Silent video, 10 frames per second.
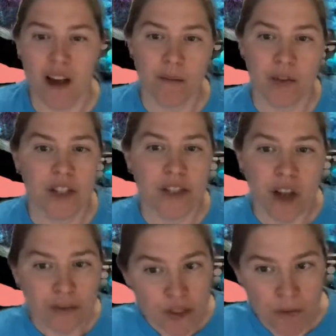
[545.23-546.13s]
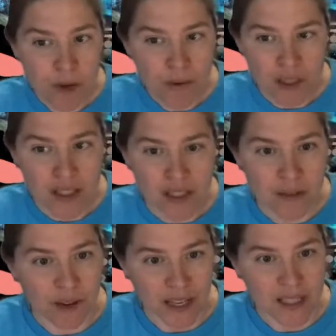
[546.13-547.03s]
She loves to work with this
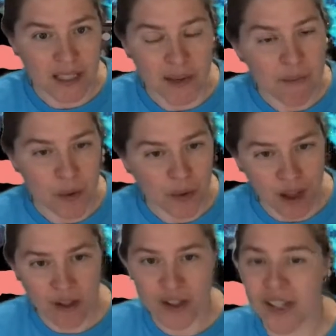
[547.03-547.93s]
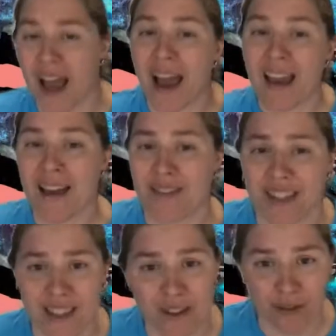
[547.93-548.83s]
device in both colors. I have
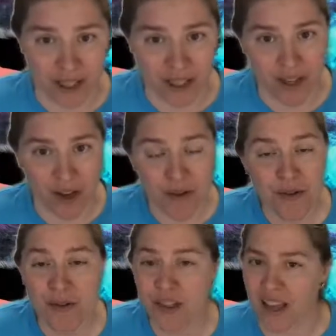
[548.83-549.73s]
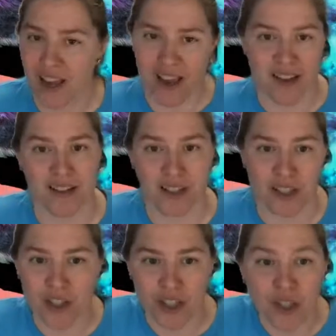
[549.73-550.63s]
seen her videos and
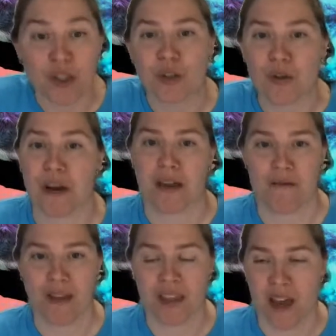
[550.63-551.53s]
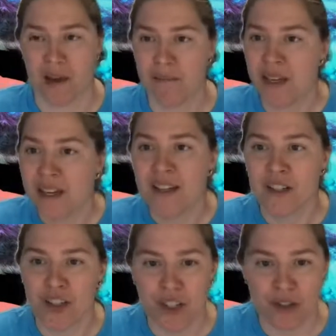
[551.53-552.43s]
she does great with them.
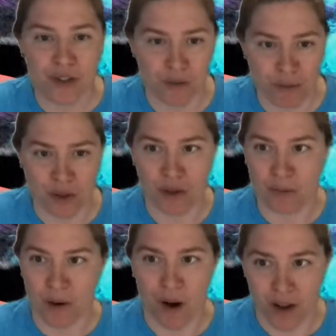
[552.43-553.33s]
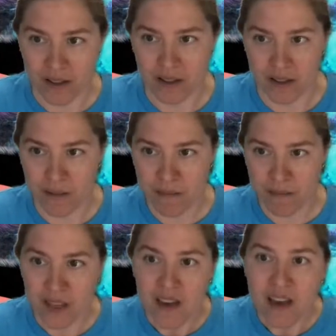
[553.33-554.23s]
She's super, super awesome.
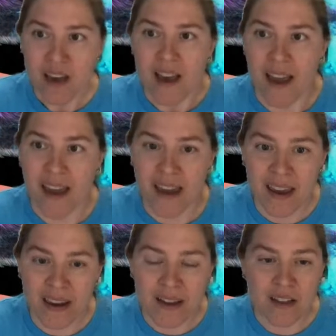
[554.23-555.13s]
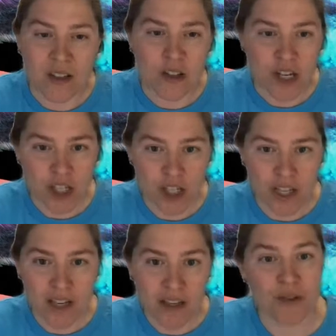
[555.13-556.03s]
And
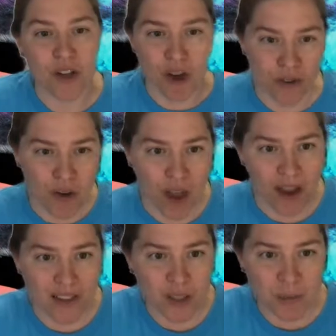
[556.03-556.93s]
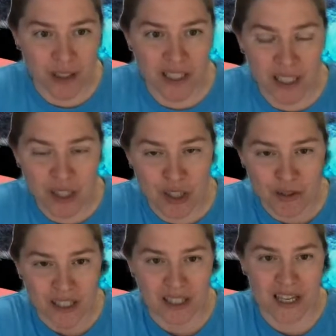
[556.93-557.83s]
Christian, who's also had experience
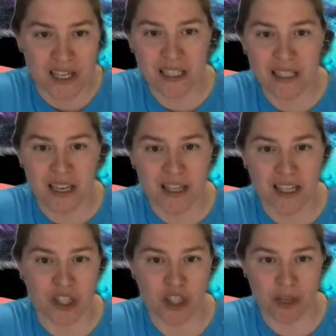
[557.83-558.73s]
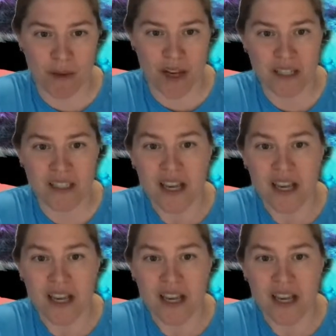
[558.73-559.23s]
using these, and he has Shibas,